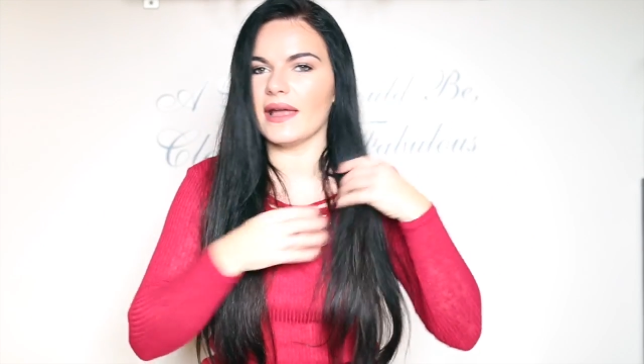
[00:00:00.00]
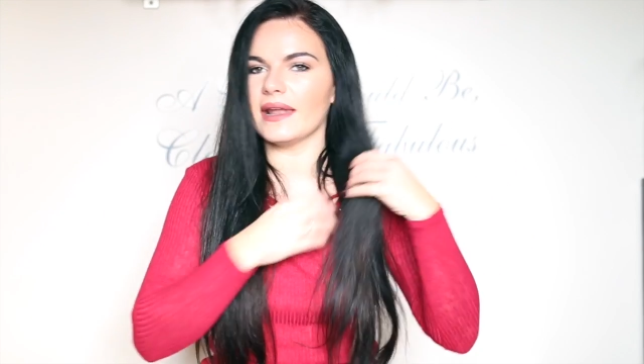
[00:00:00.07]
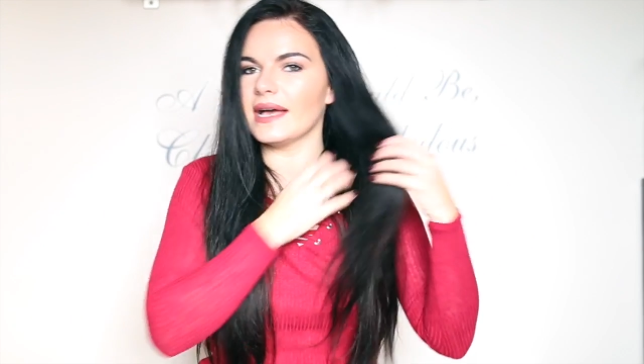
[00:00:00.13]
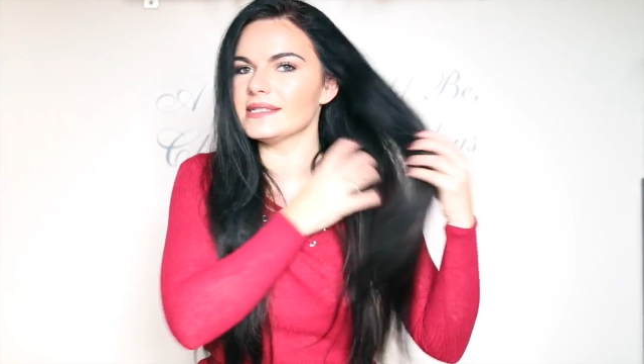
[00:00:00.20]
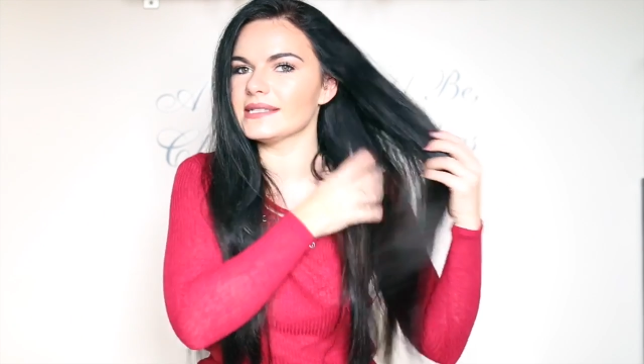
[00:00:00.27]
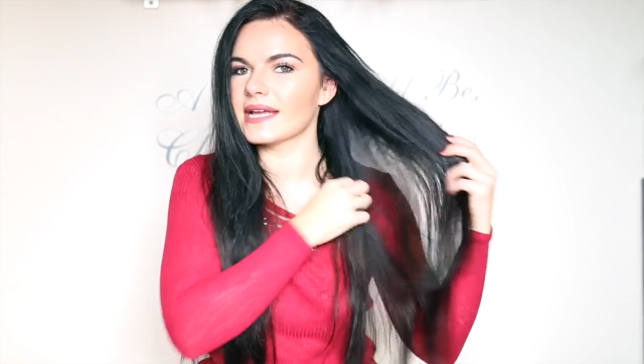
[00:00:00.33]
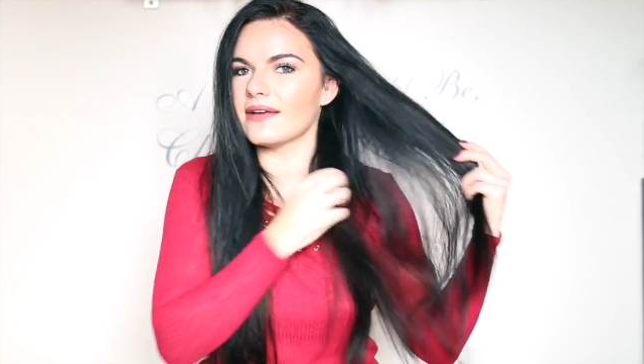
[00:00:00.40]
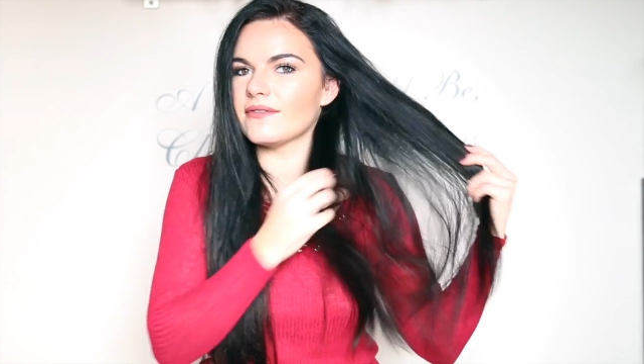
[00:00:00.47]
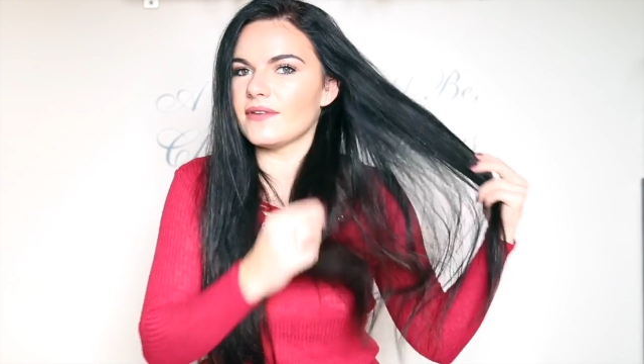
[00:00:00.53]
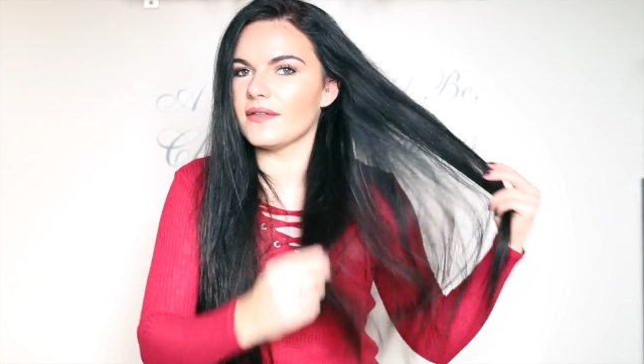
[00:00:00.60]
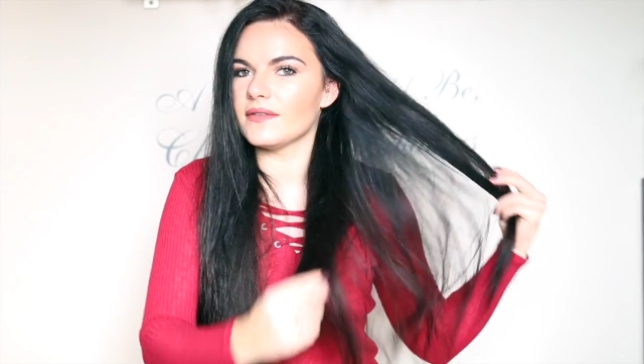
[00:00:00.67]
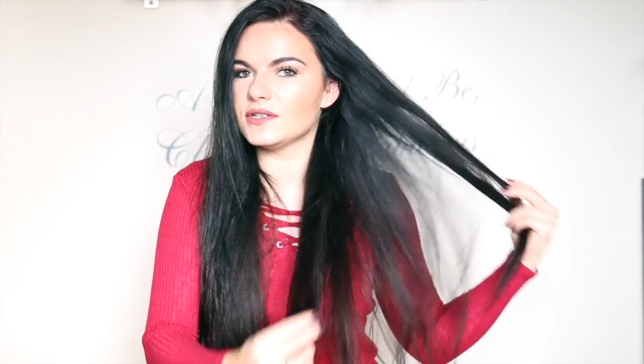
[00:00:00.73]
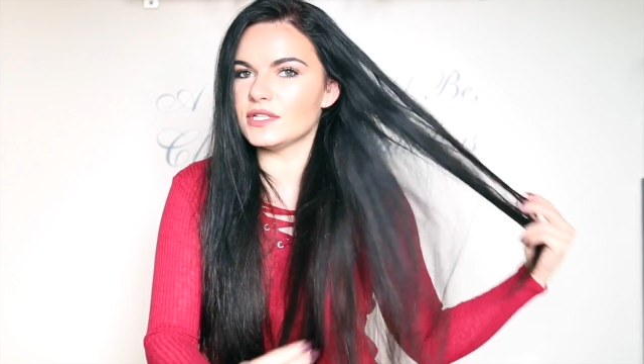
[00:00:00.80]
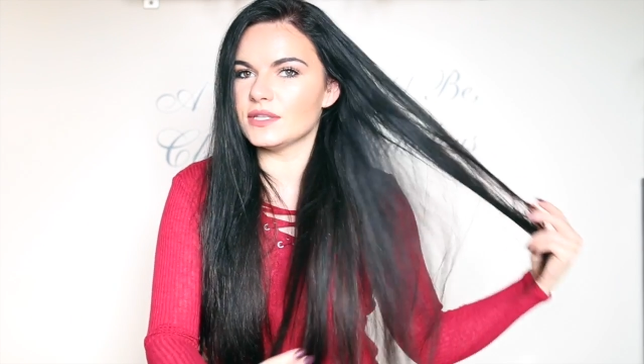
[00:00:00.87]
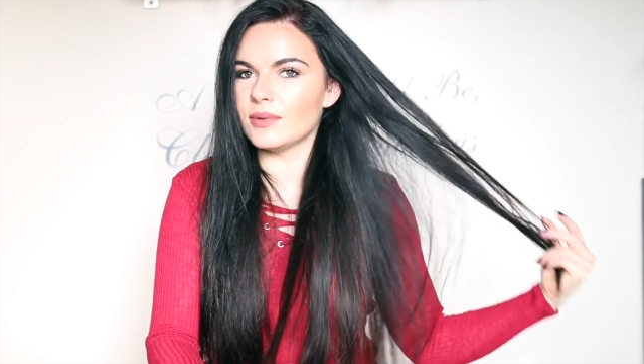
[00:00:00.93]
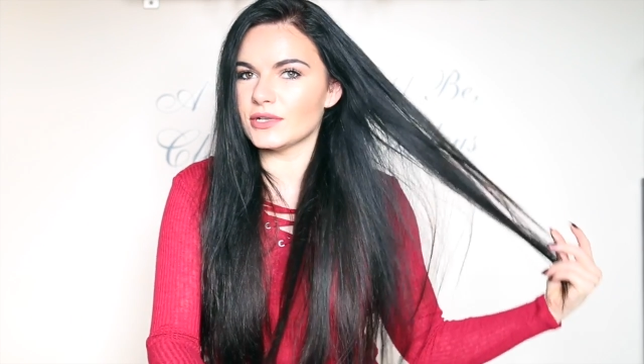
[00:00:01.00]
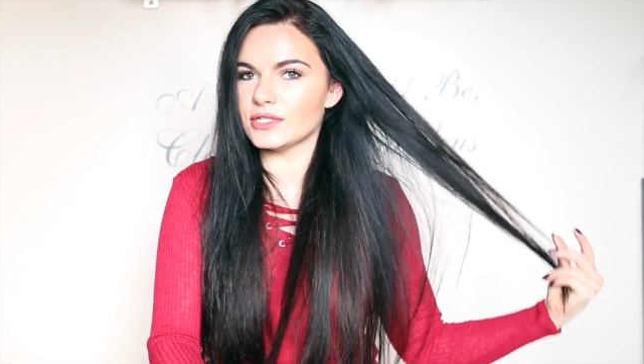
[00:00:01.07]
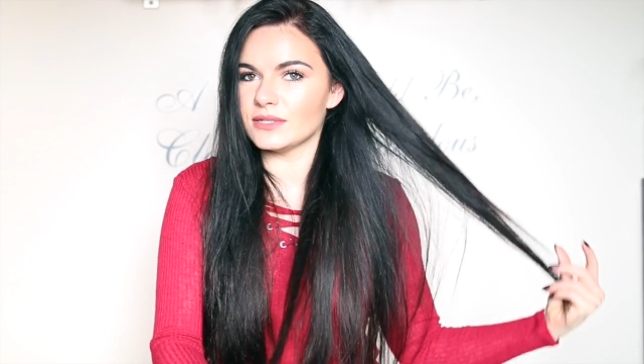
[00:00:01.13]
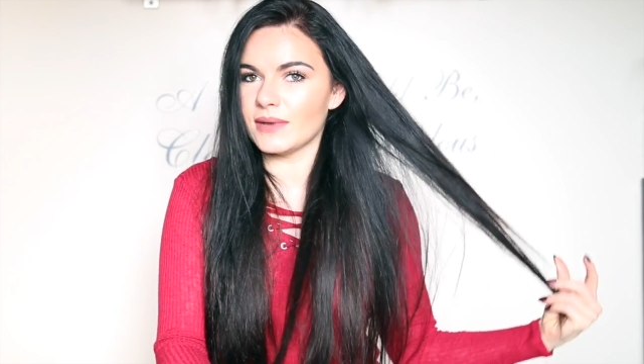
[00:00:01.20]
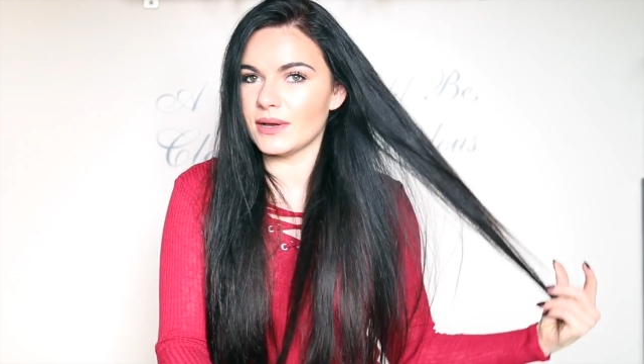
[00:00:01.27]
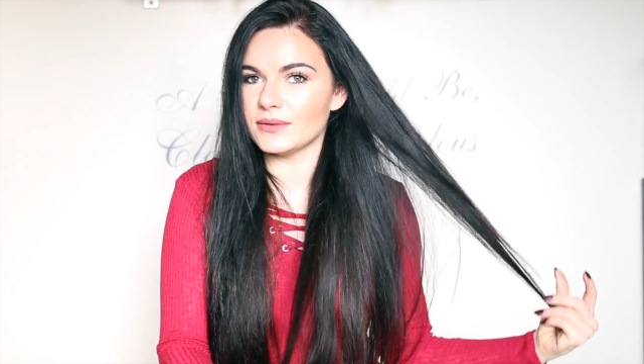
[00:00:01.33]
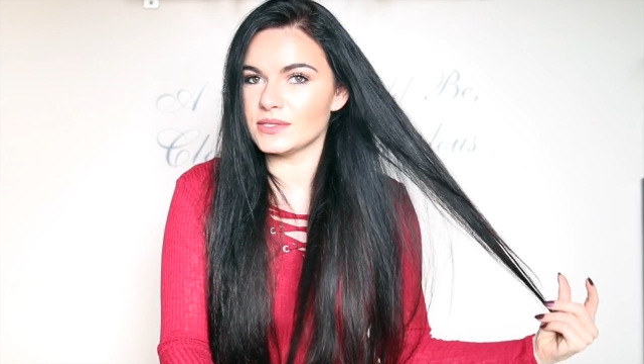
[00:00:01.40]
and as I get further to the
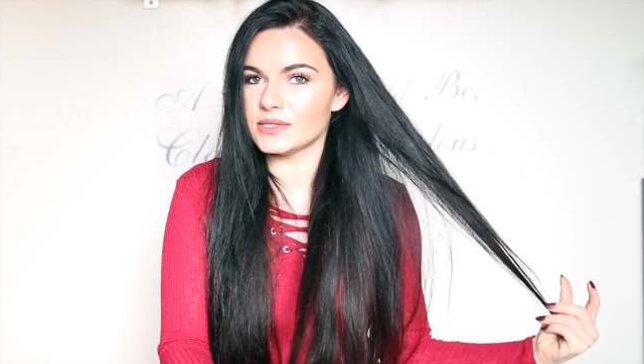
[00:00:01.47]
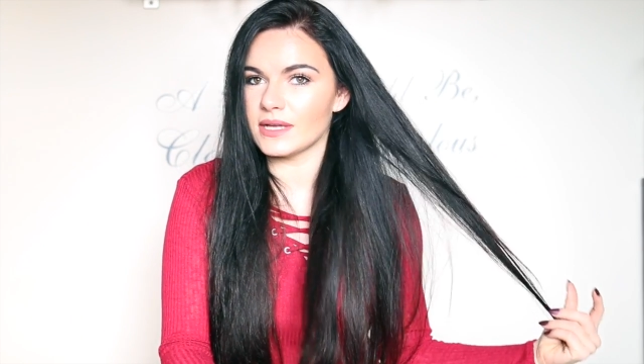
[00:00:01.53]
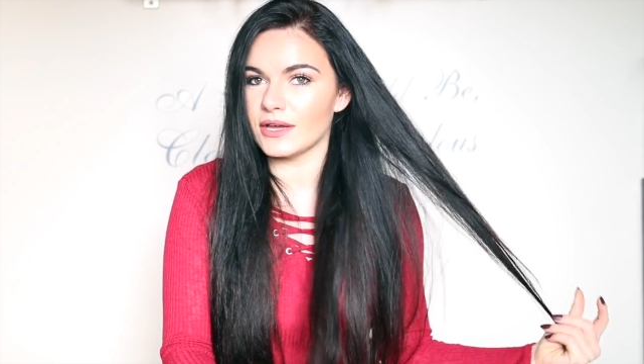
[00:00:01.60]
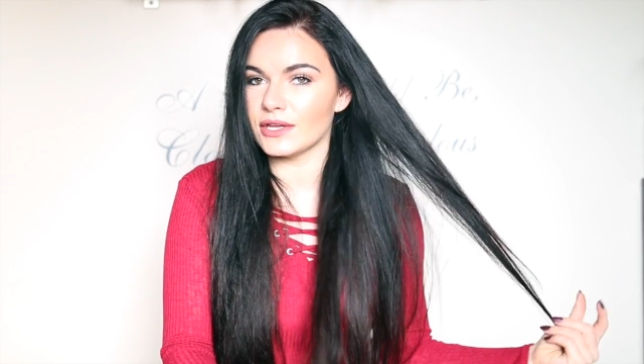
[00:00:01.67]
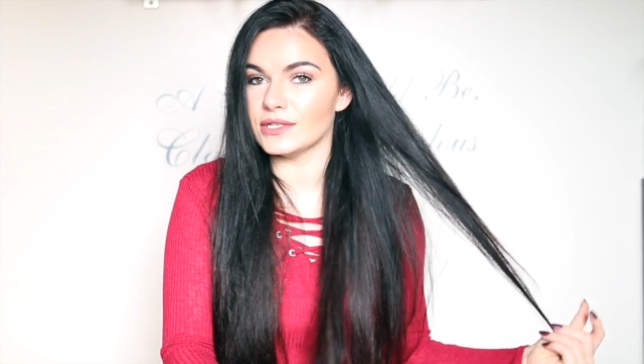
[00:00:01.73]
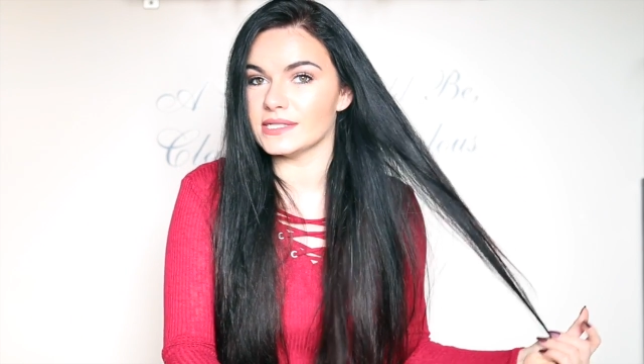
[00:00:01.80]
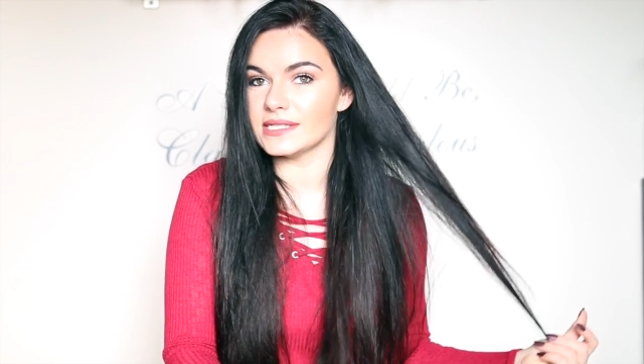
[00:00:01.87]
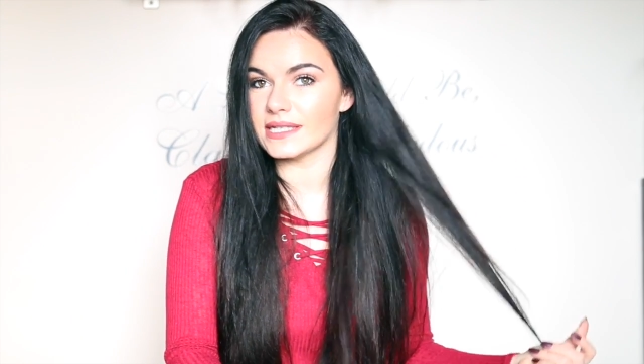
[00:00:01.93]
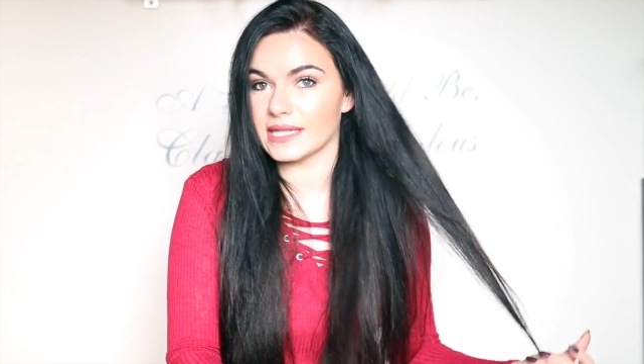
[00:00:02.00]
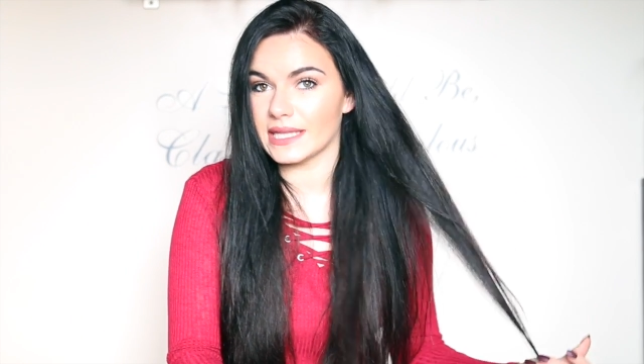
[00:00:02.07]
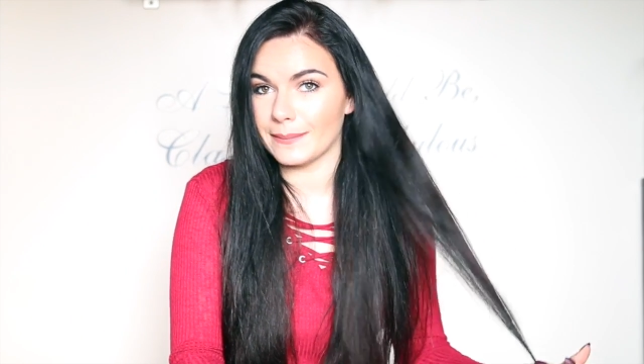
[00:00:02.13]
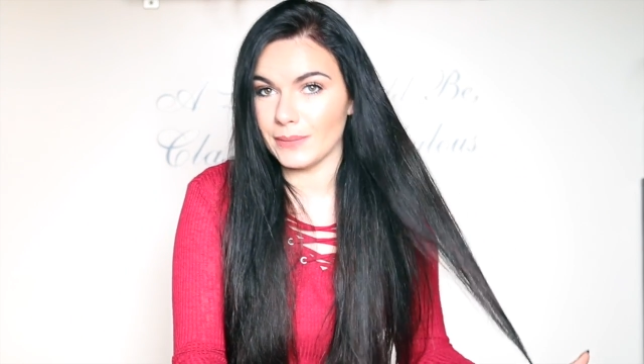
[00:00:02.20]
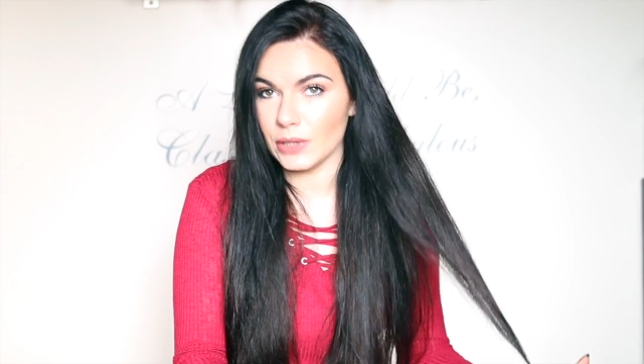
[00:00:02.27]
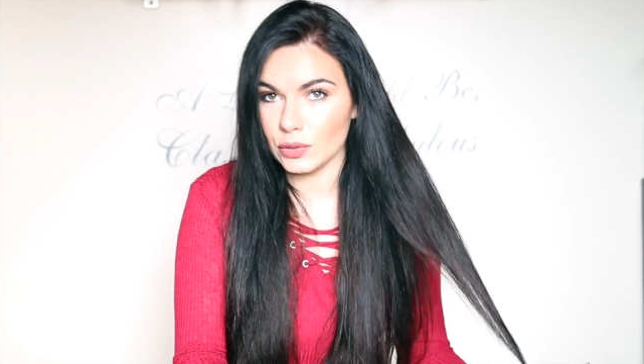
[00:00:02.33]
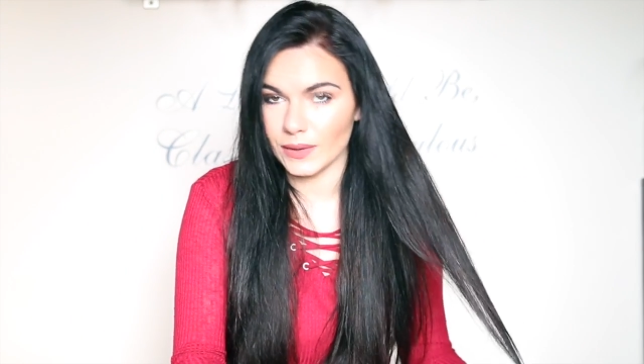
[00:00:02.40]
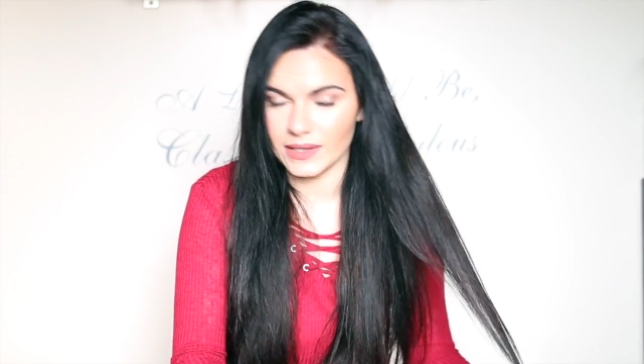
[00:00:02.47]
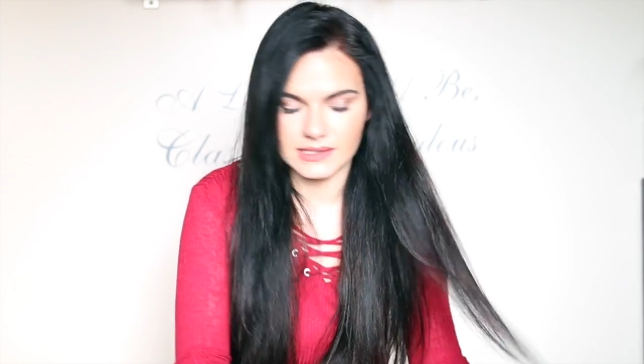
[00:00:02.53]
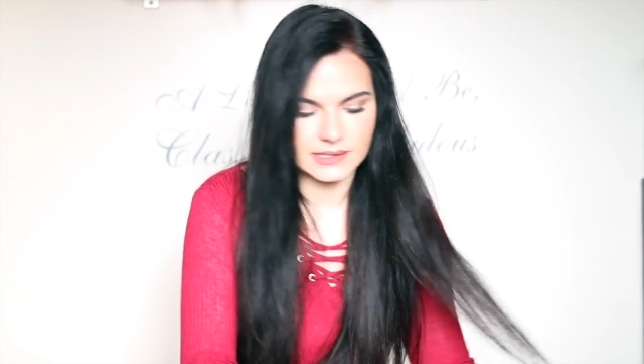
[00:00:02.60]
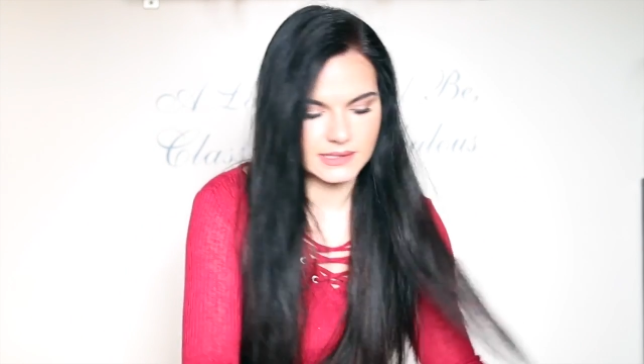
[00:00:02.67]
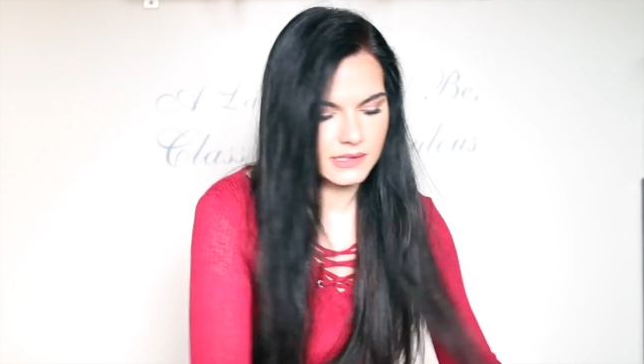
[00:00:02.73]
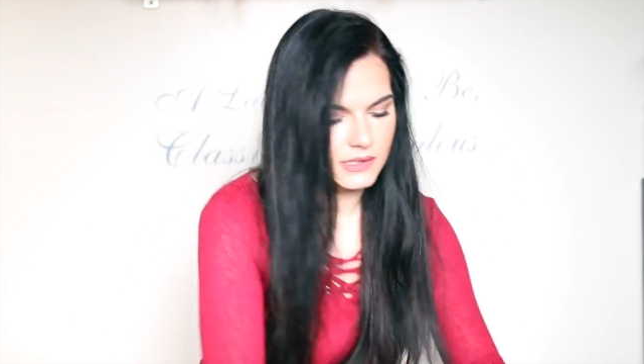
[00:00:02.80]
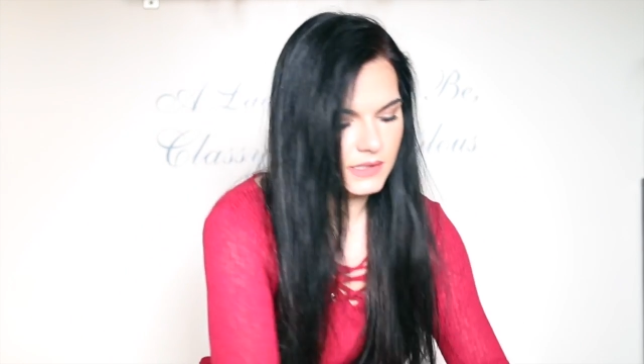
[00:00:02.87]
bottom I will start using the blue
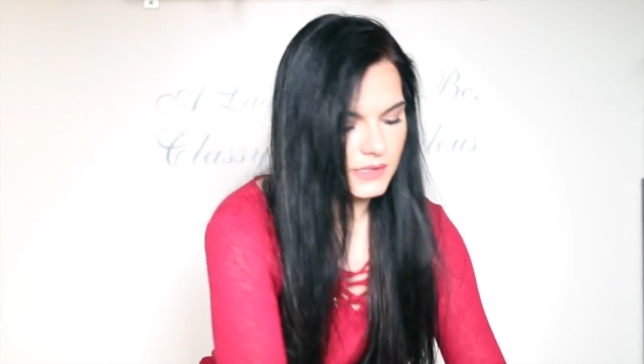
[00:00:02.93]
ones.